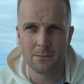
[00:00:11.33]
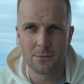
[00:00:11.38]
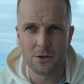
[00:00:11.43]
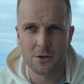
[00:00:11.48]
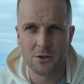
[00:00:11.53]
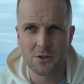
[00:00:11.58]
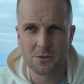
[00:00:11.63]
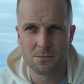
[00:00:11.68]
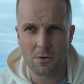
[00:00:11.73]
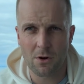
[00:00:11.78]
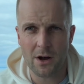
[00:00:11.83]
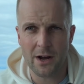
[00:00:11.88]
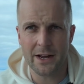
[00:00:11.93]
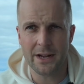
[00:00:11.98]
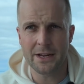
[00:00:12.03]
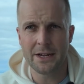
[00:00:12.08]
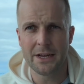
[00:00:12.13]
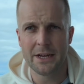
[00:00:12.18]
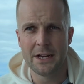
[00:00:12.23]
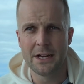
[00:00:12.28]
Because
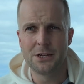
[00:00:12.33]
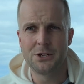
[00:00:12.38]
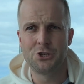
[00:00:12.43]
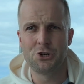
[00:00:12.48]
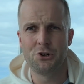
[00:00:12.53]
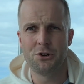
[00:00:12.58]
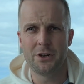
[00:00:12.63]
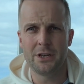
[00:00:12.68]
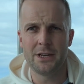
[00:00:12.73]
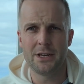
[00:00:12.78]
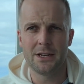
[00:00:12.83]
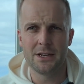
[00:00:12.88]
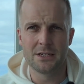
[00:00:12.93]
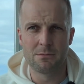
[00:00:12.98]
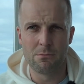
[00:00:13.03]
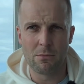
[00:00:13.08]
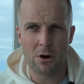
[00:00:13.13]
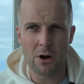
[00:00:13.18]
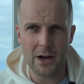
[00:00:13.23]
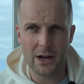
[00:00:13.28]
my journey is
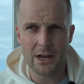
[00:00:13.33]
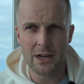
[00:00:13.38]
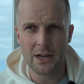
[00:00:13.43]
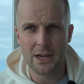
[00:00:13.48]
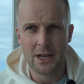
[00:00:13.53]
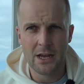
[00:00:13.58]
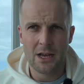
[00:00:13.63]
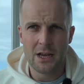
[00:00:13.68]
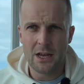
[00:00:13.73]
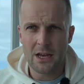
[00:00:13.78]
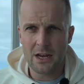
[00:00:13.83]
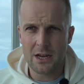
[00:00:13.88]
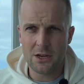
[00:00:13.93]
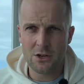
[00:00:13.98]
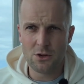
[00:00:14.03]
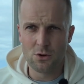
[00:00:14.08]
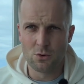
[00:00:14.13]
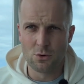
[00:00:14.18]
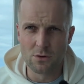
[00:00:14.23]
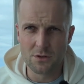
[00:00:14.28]
mine and
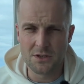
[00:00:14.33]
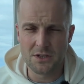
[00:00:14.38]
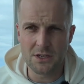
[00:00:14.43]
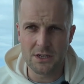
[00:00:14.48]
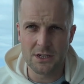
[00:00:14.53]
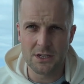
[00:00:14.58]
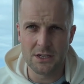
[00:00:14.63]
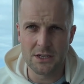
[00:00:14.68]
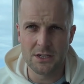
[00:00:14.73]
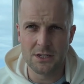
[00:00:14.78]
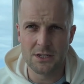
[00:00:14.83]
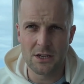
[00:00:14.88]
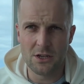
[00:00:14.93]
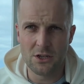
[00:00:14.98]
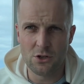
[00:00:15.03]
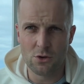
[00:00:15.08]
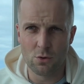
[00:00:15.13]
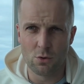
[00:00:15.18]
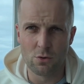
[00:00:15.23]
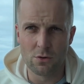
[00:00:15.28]
yours is
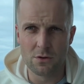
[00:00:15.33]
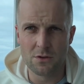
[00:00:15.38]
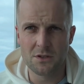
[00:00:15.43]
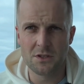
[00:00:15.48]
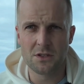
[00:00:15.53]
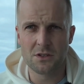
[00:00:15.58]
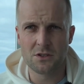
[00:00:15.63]
yours.